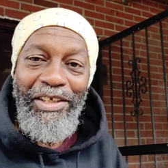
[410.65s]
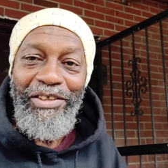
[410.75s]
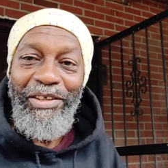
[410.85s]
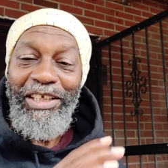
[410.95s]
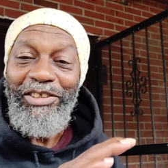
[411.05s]

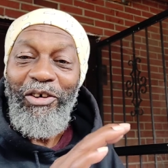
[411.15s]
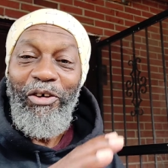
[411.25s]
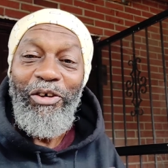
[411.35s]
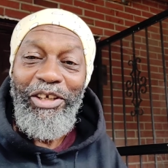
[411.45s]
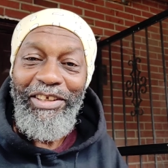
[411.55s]
So that's the
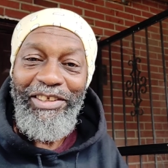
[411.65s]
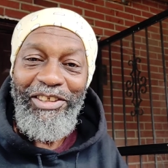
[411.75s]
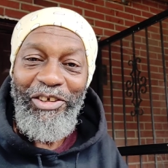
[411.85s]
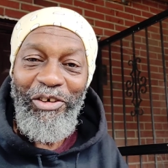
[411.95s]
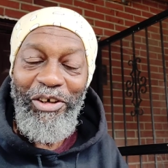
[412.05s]
early
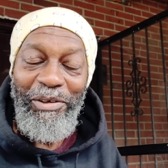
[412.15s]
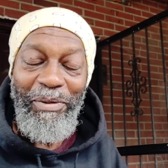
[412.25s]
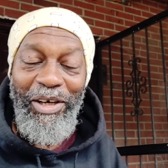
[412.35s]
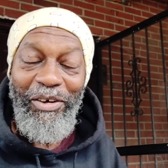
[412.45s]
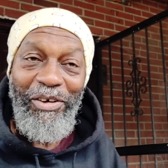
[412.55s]
that's early
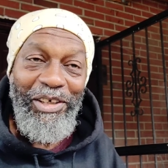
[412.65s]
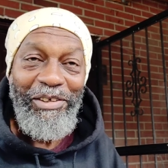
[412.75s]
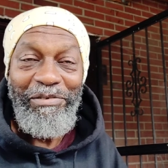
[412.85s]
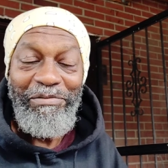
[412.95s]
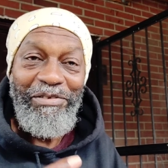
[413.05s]
my early